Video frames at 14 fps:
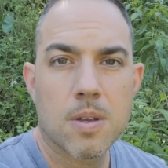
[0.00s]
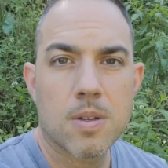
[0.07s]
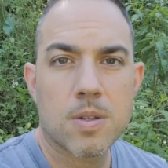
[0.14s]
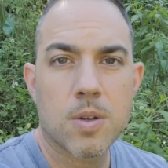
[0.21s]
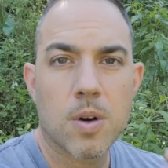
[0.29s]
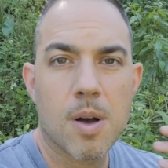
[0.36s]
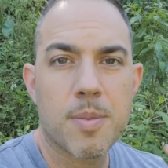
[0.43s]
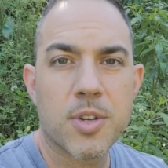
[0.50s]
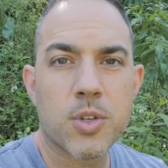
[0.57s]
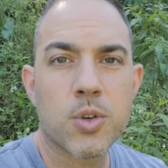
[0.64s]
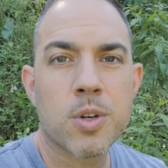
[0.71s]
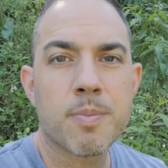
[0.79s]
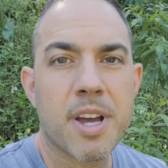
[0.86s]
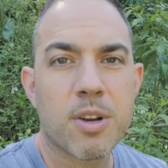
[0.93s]
So I've been
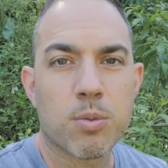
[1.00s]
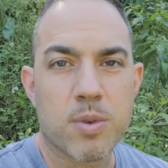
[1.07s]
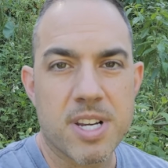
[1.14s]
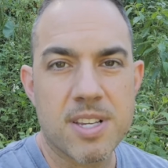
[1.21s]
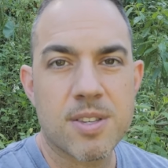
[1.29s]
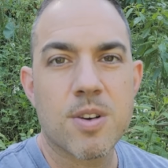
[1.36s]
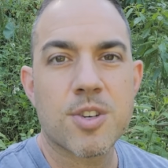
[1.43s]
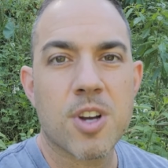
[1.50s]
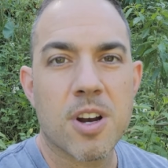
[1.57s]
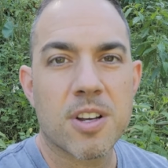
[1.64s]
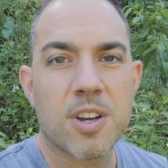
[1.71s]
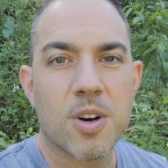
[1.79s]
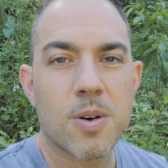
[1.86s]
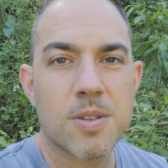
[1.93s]
doing my research
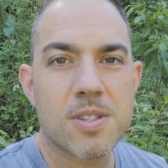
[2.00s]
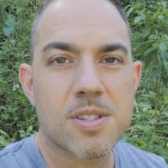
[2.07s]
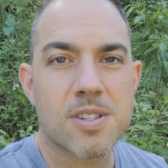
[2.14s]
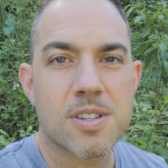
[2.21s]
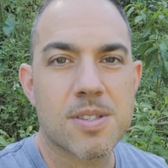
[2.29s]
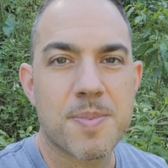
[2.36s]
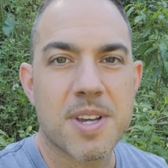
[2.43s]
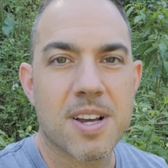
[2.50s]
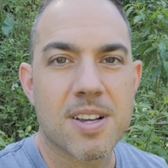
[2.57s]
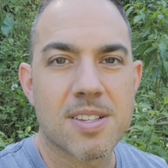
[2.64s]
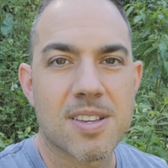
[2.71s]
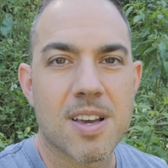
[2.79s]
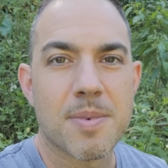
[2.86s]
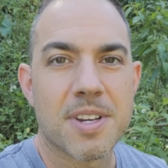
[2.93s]
on goats just
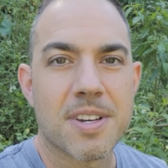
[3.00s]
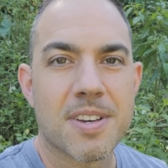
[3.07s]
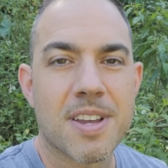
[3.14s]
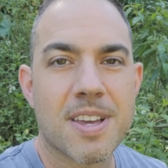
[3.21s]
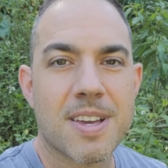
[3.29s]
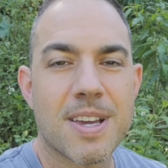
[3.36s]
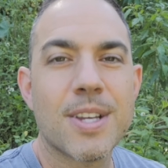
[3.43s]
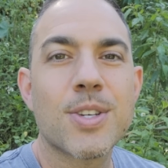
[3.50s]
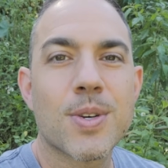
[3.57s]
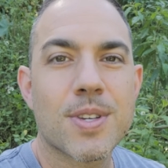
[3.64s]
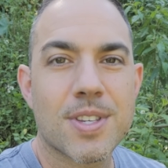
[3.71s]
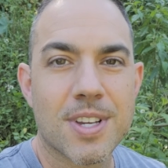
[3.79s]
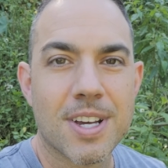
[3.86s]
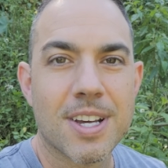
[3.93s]
because I've been
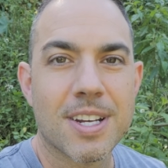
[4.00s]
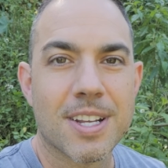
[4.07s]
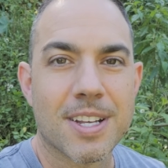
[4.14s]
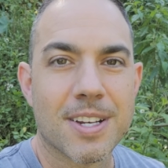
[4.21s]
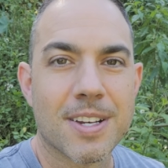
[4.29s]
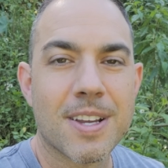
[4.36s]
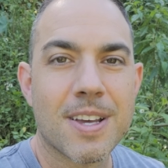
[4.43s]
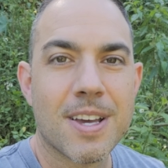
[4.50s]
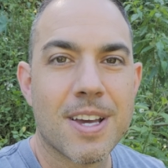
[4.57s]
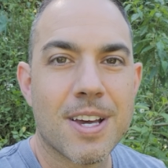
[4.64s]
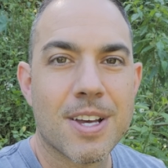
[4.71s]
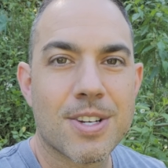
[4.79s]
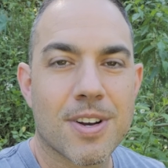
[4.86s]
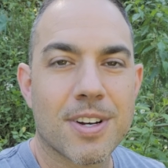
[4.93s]
interested and
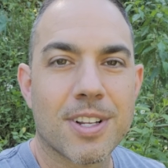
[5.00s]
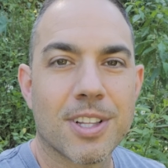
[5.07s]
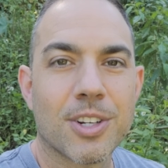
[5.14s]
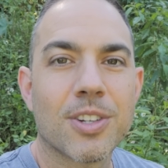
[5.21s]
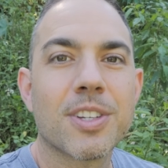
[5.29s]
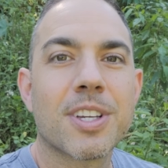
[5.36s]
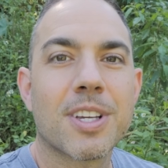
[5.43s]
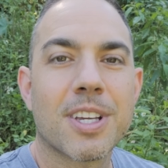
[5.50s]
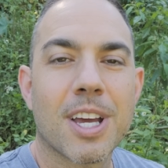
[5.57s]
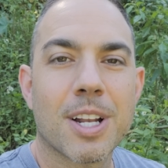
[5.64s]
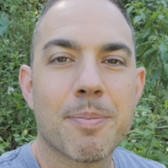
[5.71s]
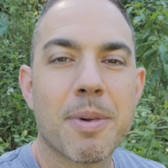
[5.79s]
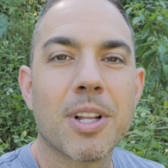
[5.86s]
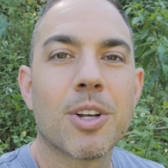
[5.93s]
trying to get
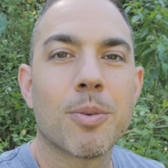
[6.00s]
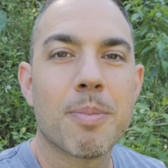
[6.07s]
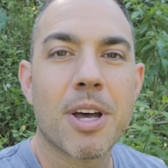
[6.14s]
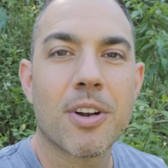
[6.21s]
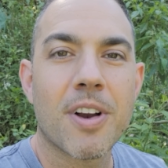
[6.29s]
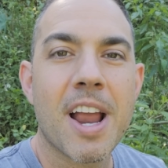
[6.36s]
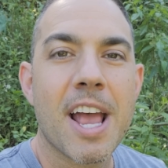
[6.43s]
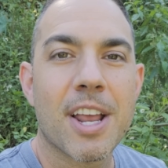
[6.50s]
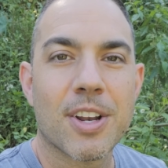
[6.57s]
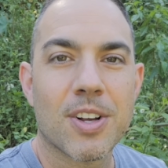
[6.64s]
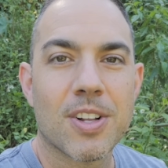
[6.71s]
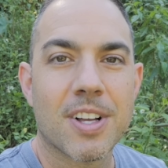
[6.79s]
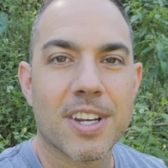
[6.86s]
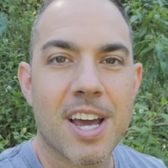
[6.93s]
a little better
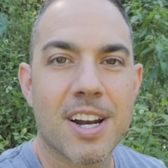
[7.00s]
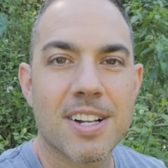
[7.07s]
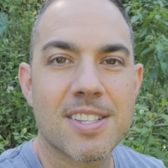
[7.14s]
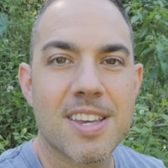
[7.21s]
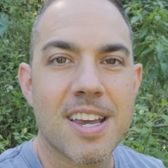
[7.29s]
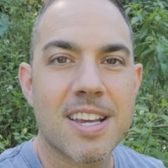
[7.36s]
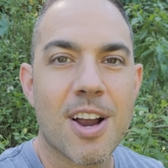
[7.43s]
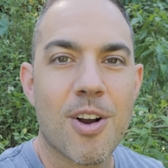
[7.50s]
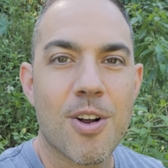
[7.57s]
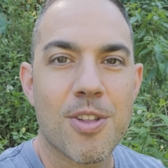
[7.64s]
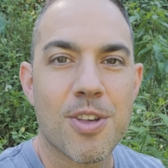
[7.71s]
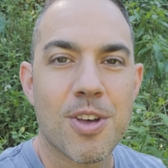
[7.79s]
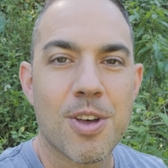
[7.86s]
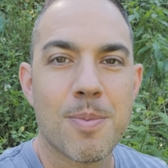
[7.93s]
handle on how to take care
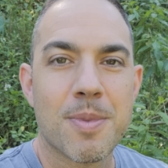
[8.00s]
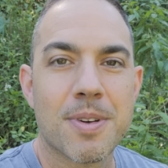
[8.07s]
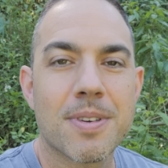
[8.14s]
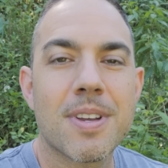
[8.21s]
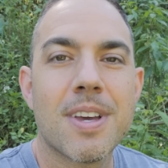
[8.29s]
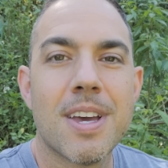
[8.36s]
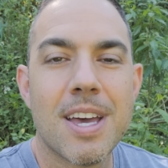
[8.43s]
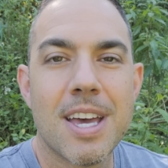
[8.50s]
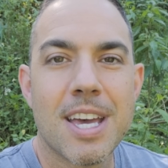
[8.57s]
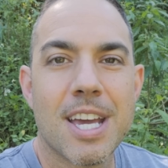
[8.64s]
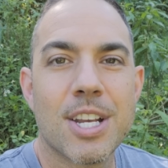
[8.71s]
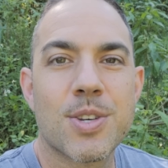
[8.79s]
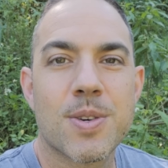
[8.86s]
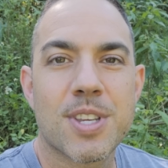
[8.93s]
of them and
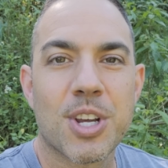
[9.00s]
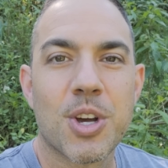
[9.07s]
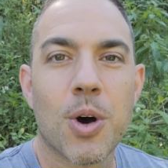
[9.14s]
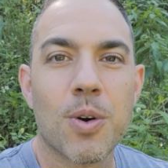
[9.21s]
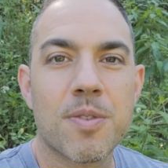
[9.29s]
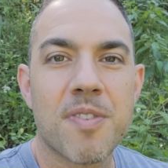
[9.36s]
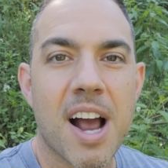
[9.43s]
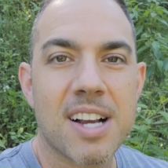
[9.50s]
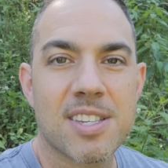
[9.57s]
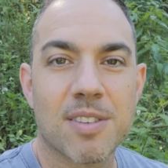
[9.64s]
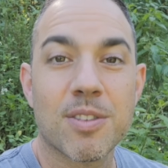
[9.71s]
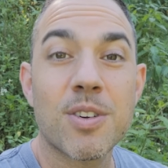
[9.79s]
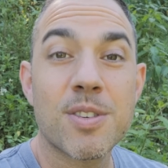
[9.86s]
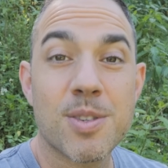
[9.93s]
interesting goat facts.
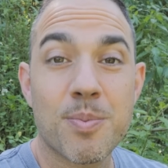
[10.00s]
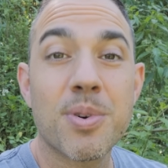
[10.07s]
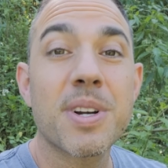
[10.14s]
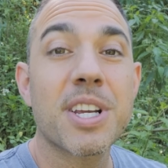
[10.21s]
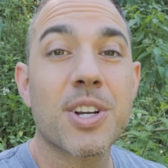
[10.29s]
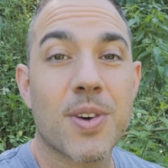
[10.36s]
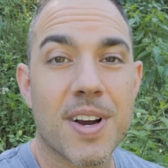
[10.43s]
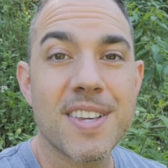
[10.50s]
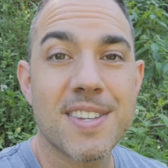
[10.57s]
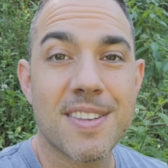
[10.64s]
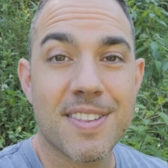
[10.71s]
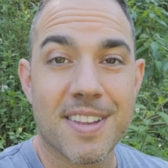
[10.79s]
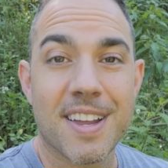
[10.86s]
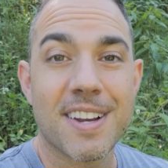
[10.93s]
I've learned some pretty
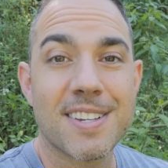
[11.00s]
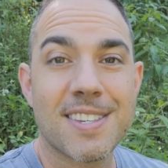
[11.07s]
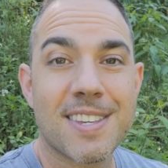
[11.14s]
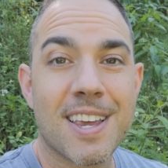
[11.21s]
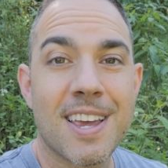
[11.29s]
crazy things.